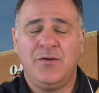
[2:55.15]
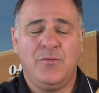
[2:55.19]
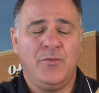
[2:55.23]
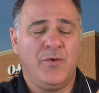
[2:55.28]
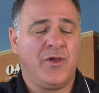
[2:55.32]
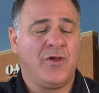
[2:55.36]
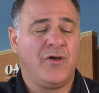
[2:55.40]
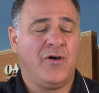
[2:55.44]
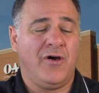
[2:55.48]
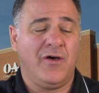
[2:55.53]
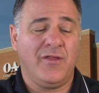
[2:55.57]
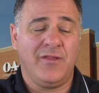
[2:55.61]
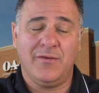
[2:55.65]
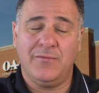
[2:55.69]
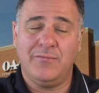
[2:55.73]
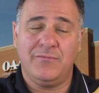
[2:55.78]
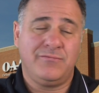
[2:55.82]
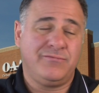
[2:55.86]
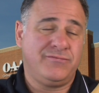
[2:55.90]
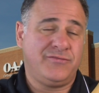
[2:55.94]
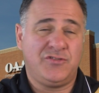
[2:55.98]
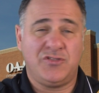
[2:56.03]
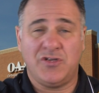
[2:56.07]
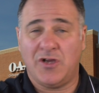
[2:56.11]
We call
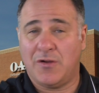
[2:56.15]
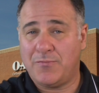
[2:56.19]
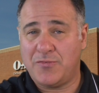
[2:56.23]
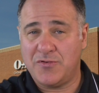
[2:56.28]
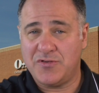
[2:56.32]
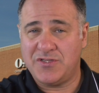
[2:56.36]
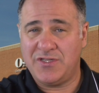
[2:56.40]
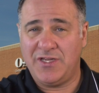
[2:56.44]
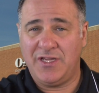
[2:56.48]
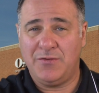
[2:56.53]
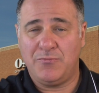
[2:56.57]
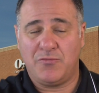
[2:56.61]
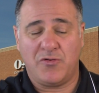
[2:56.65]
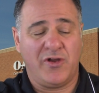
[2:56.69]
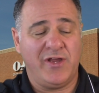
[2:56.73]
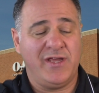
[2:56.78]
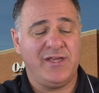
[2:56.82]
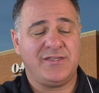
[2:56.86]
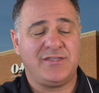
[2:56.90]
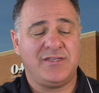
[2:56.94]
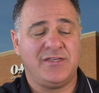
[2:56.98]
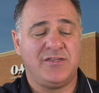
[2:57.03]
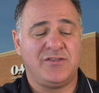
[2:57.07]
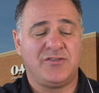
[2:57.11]
them jumper's knee
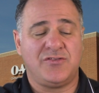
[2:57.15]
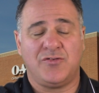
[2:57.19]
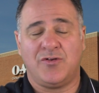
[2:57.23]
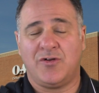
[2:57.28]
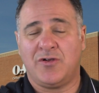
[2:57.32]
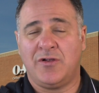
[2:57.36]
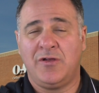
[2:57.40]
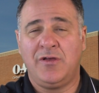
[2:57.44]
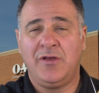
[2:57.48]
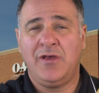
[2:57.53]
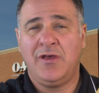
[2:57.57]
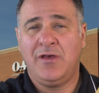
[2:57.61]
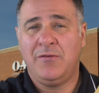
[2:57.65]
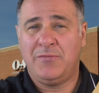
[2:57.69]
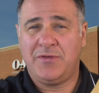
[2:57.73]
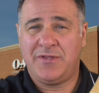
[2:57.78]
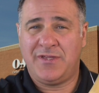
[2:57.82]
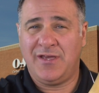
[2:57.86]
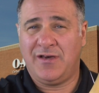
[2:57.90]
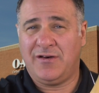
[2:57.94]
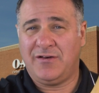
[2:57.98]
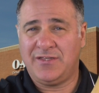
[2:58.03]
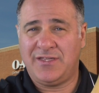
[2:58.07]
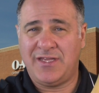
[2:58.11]
braces or
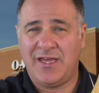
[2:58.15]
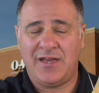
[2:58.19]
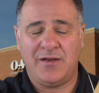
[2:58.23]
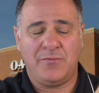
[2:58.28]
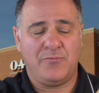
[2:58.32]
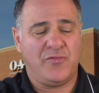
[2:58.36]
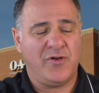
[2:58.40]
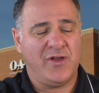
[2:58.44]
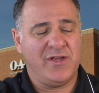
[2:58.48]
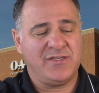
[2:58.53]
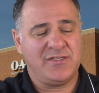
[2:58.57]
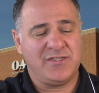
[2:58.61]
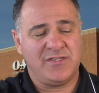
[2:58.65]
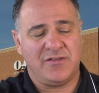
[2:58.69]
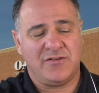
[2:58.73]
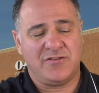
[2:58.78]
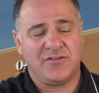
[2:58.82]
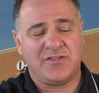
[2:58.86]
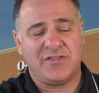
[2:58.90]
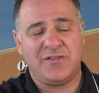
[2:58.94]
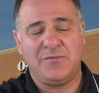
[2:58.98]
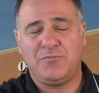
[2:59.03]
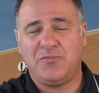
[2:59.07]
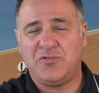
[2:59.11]
patella tendon braces. They're
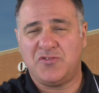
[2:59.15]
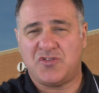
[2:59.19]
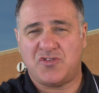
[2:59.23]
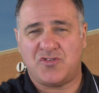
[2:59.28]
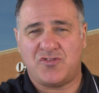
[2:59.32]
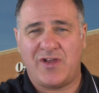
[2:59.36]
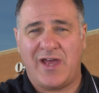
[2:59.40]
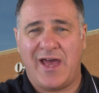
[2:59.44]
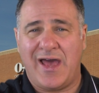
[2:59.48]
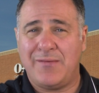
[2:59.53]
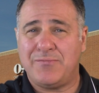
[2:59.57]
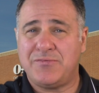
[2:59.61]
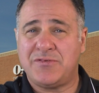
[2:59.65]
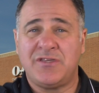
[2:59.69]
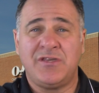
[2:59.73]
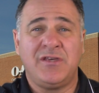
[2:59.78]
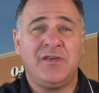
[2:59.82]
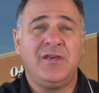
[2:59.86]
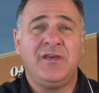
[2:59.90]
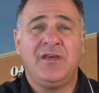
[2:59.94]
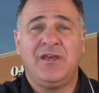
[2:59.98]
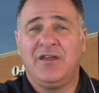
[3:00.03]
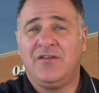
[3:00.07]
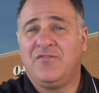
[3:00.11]
simple straps.
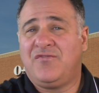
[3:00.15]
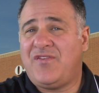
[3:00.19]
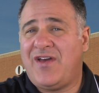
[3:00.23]
In